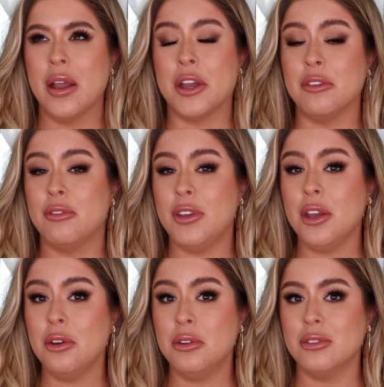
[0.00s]

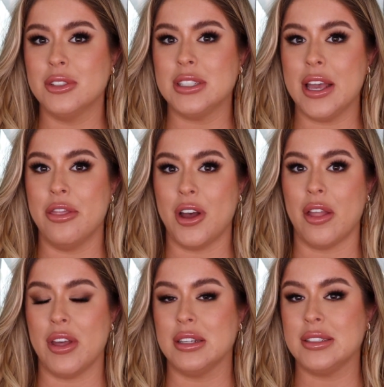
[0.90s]
confused and
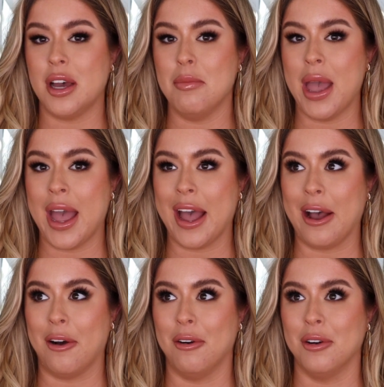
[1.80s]
thought that
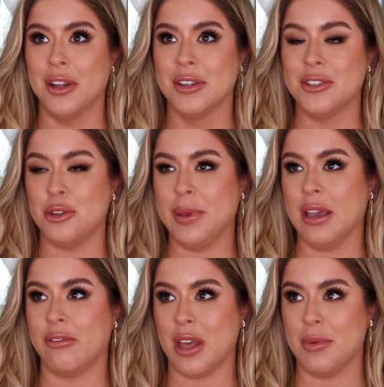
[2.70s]
somehow to be
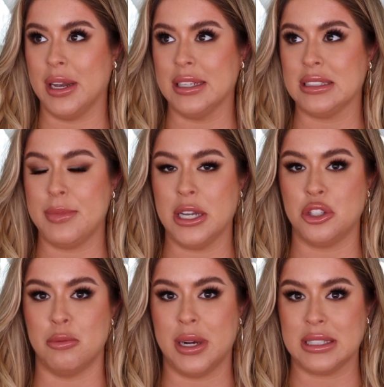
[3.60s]
a feminist
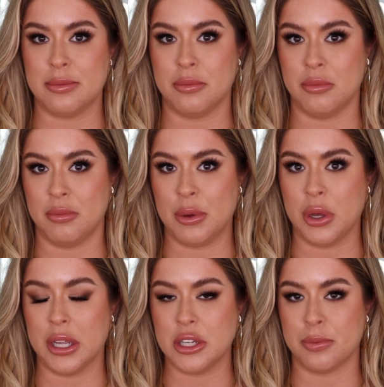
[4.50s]
means you must be
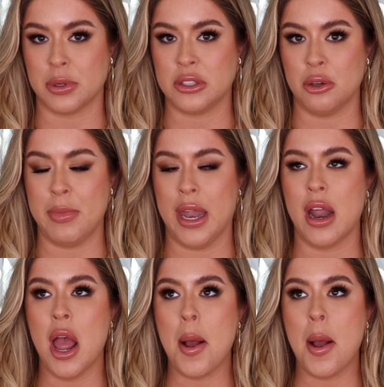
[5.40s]
willing to pursue men.